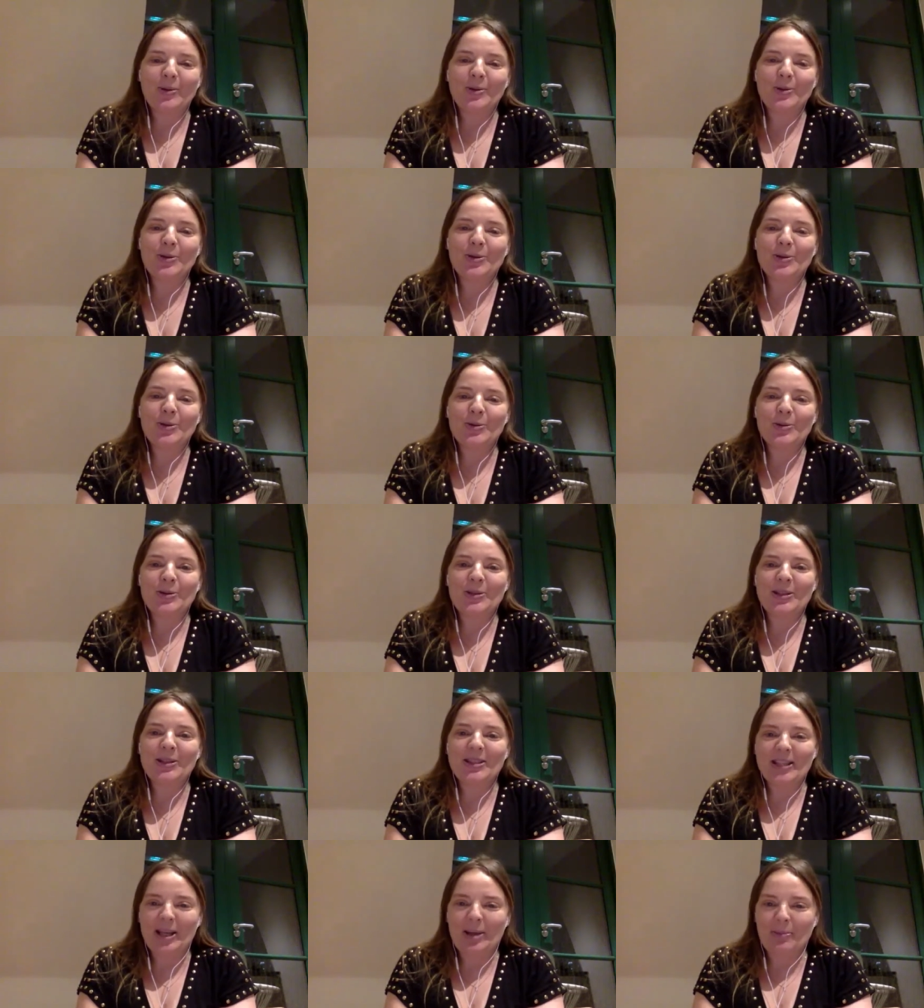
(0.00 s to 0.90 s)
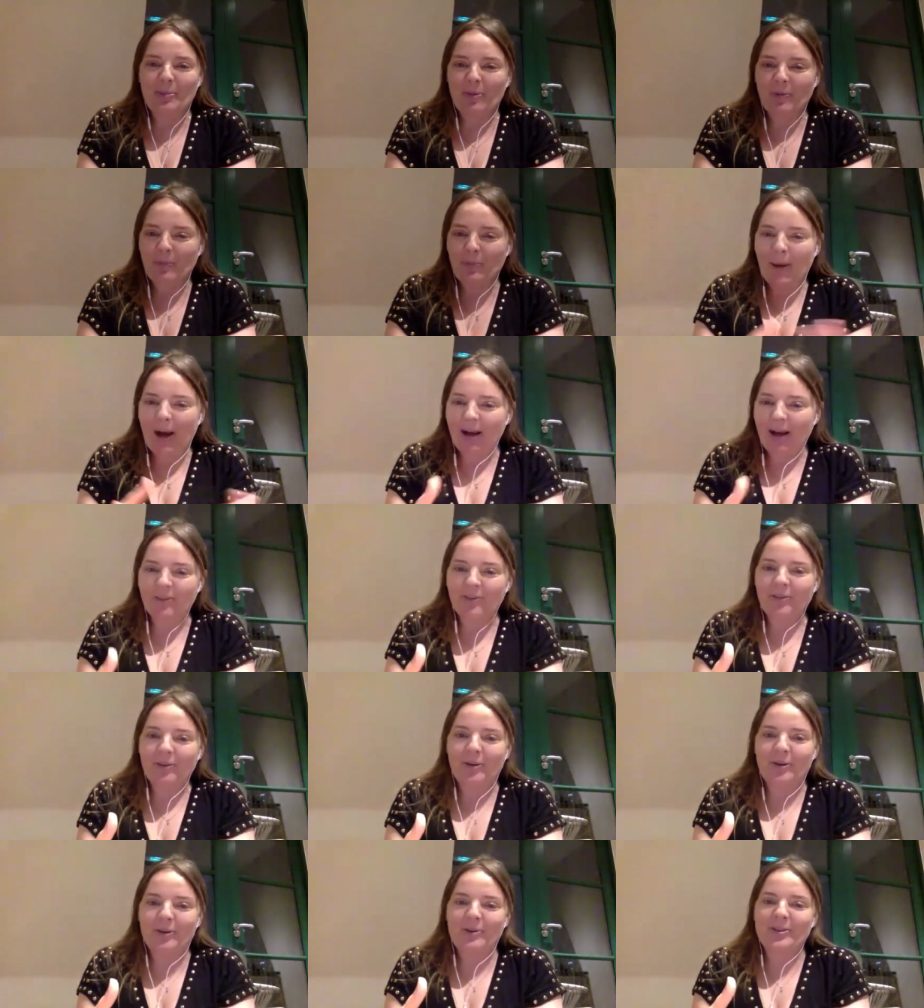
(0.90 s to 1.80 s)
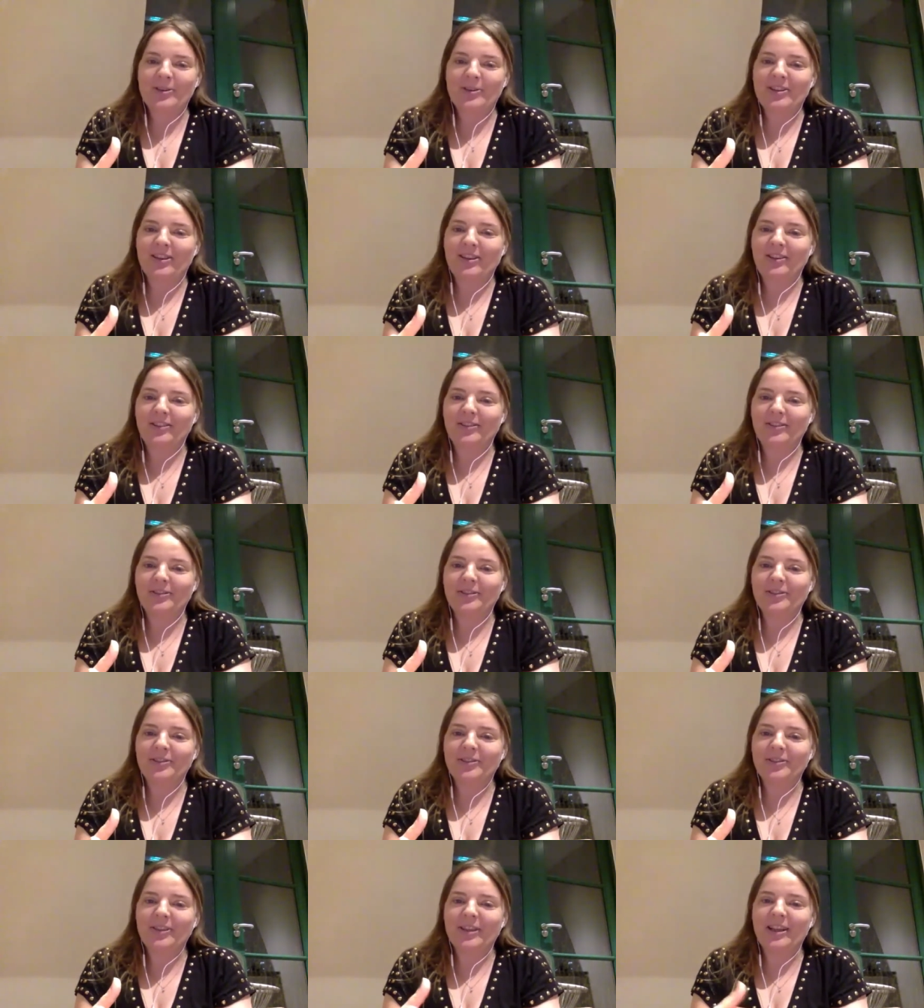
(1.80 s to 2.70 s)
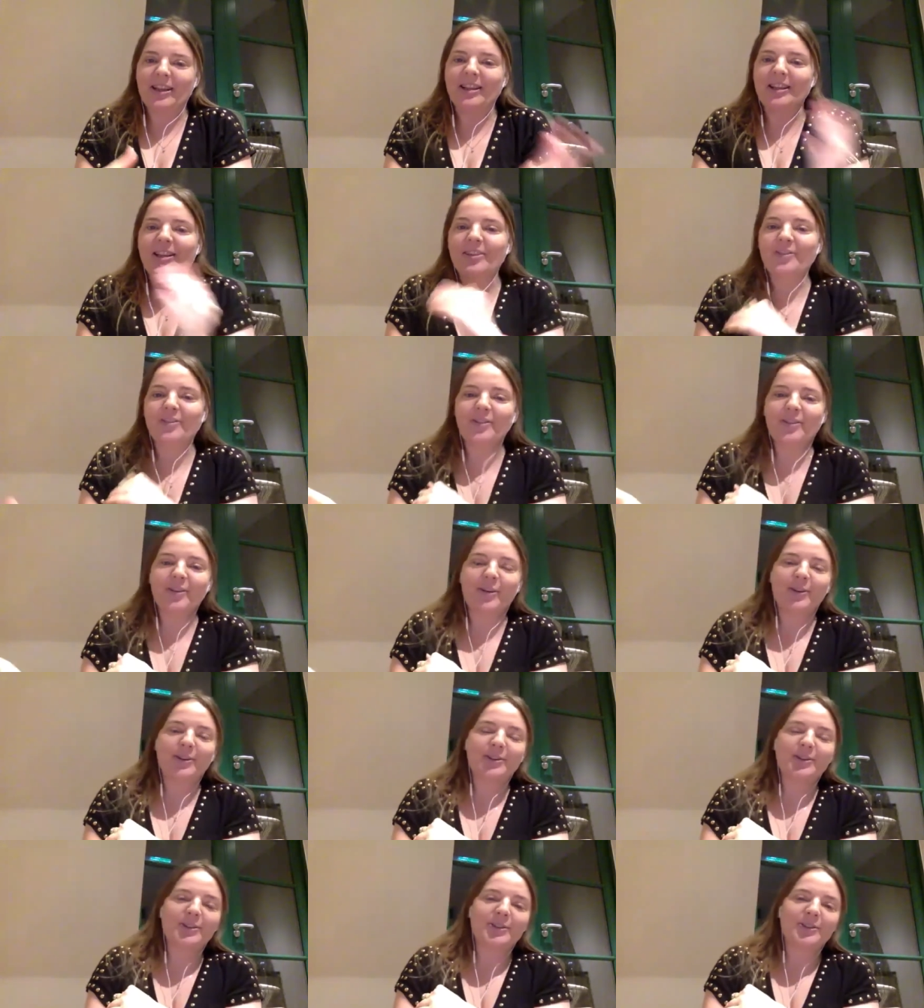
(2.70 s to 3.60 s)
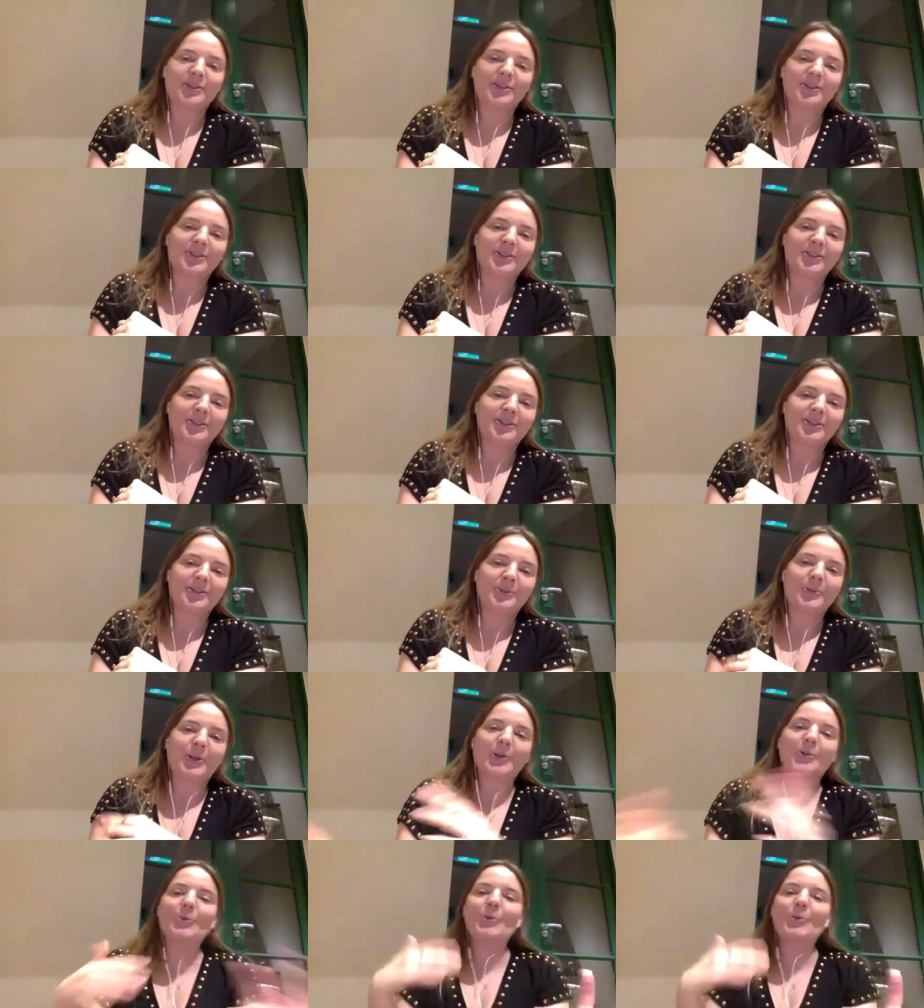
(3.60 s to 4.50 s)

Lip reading: you choose the same path for yourself? And if not, what